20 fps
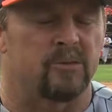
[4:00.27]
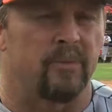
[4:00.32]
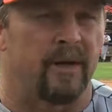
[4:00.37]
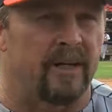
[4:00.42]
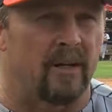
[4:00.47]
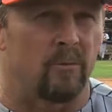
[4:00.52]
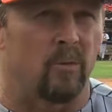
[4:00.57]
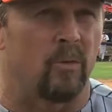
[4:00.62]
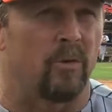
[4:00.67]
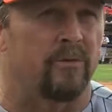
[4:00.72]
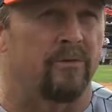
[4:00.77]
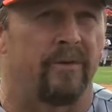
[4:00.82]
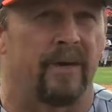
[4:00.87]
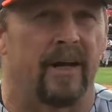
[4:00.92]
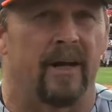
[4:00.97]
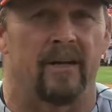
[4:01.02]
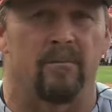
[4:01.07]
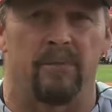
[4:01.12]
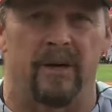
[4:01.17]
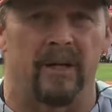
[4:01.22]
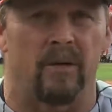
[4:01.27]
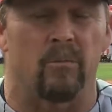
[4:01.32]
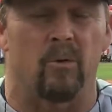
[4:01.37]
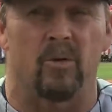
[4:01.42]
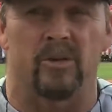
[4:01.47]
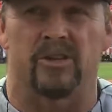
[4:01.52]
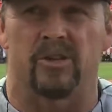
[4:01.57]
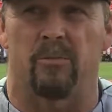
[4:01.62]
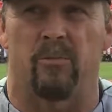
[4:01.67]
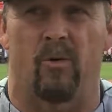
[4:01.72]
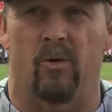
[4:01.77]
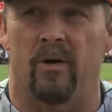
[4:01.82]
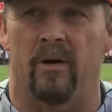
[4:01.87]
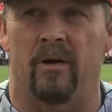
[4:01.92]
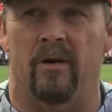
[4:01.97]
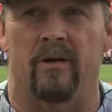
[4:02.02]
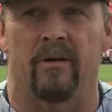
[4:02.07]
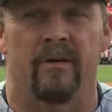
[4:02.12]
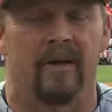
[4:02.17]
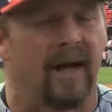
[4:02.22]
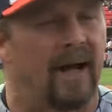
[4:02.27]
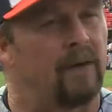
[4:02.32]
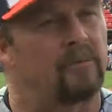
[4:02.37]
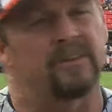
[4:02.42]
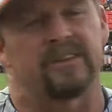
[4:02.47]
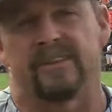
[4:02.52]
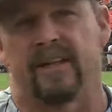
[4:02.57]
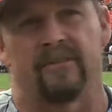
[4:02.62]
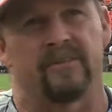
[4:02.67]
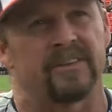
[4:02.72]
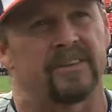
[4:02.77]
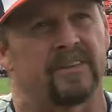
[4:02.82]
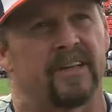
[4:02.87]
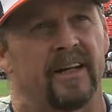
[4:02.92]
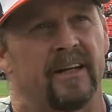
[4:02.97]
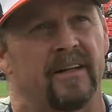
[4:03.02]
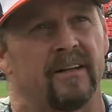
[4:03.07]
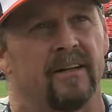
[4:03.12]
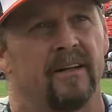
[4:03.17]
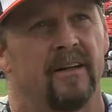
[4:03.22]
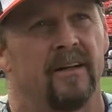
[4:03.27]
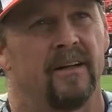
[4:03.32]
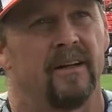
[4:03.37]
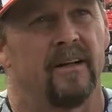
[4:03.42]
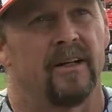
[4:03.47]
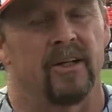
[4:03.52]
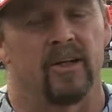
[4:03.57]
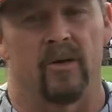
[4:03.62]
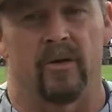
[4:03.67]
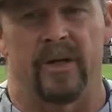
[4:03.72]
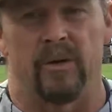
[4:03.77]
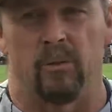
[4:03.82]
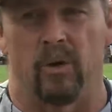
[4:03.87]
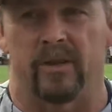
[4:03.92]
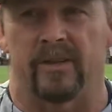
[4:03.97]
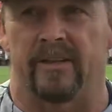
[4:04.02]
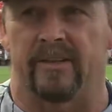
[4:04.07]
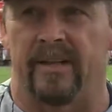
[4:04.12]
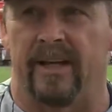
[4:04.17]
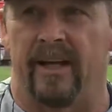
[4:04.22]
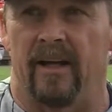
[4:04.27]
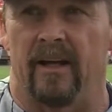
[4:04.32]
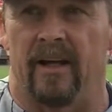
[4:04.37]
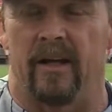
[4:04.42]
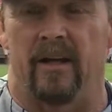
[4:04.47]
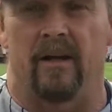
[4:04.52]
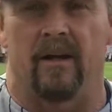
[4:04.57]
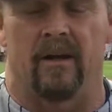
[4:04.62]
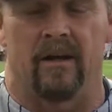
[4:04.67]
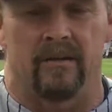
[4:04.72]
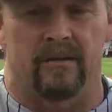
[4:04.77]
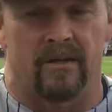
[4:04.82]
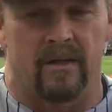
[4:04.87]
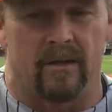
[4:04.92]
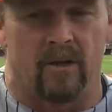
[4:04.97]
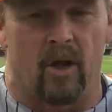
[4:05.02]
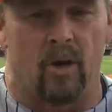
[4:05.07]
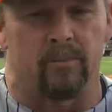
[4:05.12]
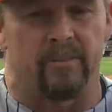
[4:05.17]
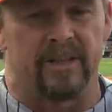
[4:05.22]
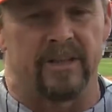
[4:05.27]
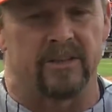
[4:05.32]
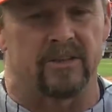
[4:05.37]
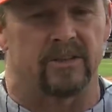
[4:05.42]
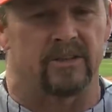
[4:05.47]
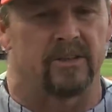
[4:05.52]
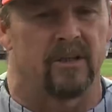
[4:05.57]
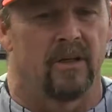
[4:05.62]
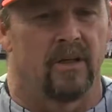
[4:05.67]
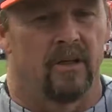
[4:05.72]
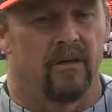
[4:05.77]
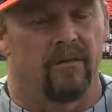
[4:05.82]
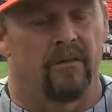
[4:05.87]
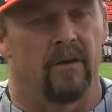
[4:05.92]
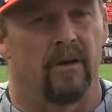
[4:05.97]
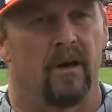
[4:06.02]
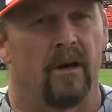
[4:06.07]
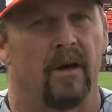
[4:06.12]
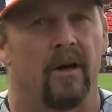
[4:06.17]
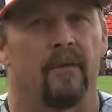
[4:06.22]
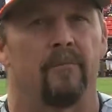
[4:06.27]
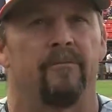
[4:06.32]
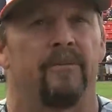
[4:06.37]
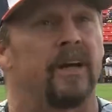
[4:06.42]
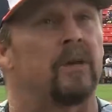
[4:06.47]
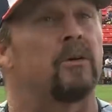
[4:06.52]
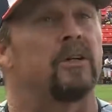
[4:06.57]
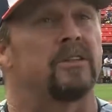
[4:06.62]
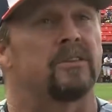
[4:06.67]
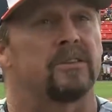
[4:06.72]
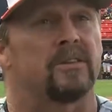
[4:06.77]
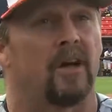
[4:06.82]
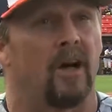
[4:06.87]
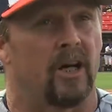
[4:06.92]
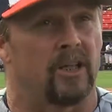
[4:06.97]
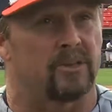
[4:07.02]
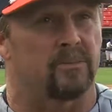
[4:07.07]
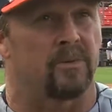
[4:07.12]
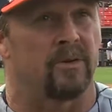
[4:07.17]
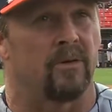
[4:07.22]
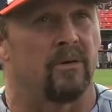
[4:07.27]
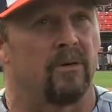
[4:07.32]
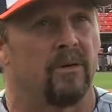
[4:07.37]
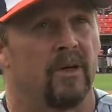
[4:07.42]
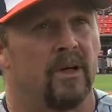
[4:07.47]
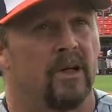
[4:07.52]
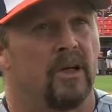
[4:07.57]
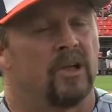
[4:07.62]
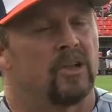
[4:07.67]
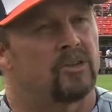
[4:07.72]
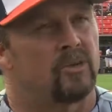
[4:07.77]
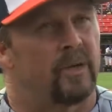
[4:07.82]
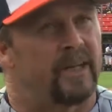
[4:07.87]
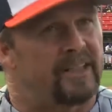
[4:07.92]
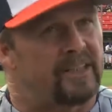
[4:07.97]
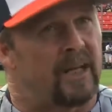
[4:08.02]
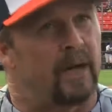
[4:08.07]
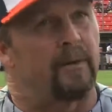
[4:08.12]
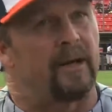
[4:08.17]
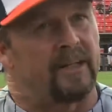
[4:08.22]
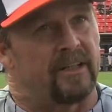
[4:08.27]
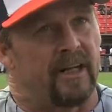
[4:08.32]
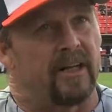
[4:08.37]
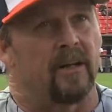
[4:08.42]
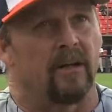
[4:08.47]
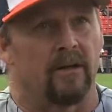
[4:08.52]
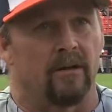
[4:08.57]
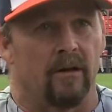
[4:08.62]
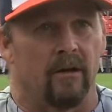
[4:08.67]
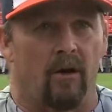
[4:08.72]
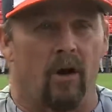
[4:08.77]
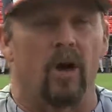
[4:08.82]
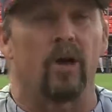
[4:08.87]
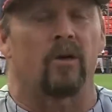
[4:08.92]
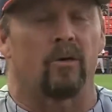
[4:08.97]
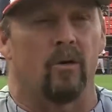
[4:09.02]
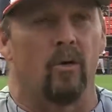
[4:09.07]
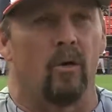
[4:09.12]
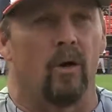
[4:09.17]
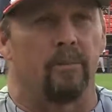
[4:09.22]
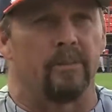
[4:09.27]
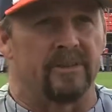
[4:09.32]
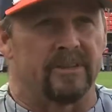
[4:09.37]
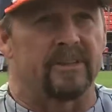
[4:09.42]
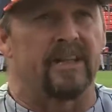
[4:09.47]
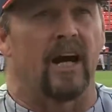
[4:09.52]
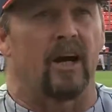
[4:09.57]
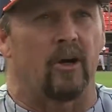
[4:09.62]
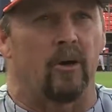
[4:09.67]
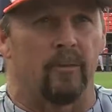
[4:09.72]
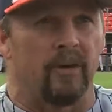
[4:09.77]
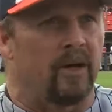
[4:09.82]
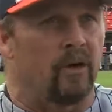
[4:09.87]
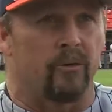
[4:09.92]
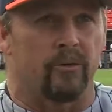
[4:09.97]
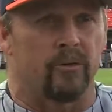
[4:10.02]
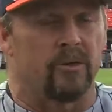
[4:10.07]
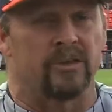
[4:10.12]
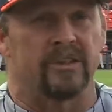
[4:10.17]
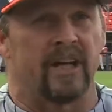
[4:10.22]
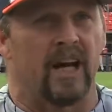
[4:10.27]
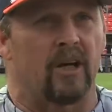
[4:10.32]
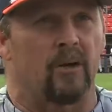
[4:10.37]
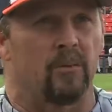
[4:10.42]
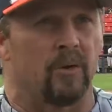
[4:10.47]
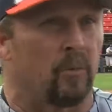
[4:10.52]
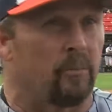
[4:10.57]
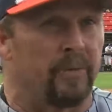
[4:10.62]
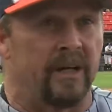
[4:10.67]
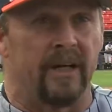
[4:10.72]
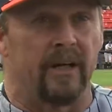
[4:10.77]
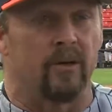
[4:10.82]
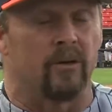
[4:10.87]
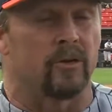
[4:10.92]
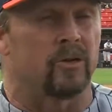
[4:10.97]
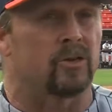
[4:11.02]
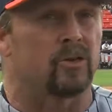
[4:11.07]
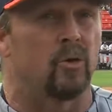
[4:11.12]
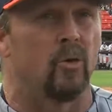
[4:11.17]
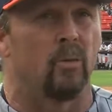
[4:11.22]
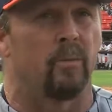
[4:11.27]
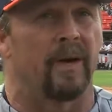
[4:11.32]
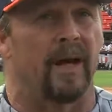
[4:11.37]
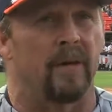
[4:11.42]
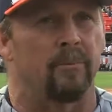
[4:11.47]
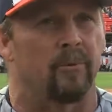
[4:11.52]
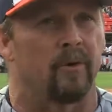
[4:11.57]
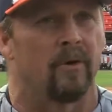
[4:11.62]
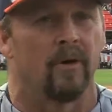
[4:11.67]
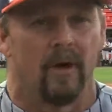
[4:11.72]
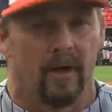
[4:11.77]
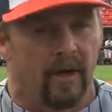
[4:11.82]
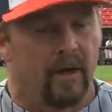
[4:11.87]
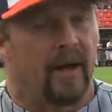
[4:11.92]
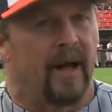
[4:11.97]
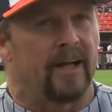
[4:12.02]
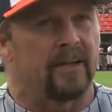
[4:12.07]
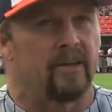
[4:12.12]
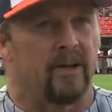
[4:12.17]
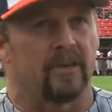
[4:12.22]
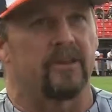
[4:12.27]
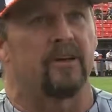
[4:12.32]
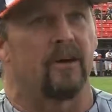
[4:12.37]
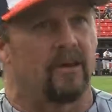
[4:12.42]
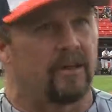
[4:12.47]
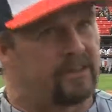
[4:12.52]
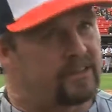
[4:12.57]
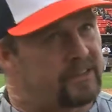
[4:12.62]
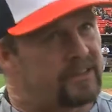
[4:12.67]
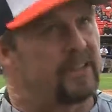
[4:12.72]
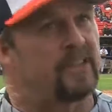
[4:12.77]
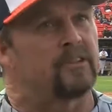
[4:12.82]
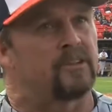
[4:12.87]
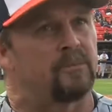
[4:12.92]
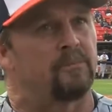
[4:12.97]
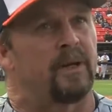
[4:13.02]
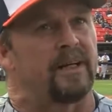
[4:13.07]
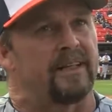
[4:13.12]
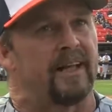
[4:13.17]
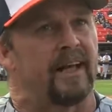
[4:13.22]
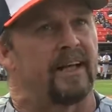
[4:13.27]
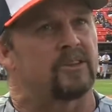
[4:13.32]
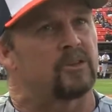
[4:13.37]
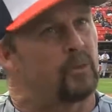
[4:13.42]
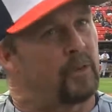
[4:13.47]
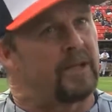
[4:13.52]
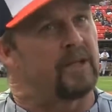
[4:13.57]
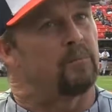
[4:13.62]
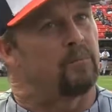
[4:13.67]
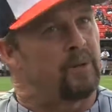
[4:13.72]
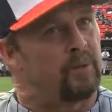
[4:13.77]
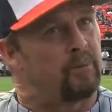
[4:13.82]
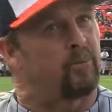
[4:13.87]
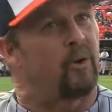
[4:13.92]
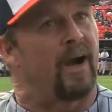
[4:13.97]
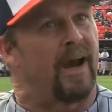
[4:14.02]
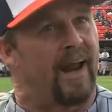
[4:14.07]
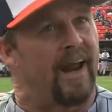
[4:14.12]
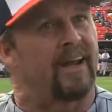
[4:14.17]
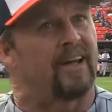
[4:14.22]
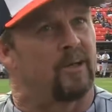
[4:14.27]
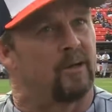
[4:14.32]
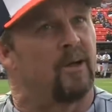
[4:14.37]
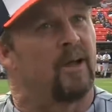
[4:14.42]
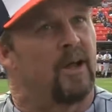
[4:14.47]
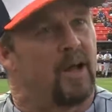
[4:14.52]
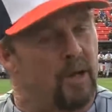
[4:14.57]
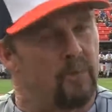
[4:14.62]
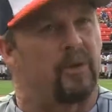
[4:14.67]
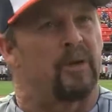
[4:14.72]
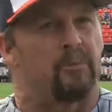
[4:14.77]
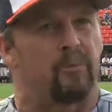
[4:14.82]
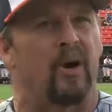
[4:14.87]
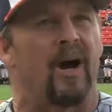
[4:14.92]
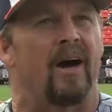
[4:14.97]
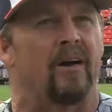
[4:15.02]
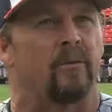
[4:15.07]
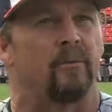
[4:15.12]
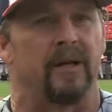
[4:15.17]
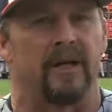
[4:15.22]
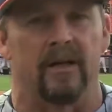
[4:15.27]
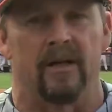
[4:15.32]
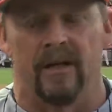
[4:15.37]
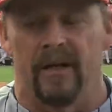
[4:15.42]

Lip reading: my #1 fan, my #1 supporter. I was devastated. He worked at the Long Beach Veterans Hospital. So anytime I'd get an article up in Sacramento through the Sacramento Bee or the school paper, I'd cut the article and send it to my dad so he could brag and be proud of me.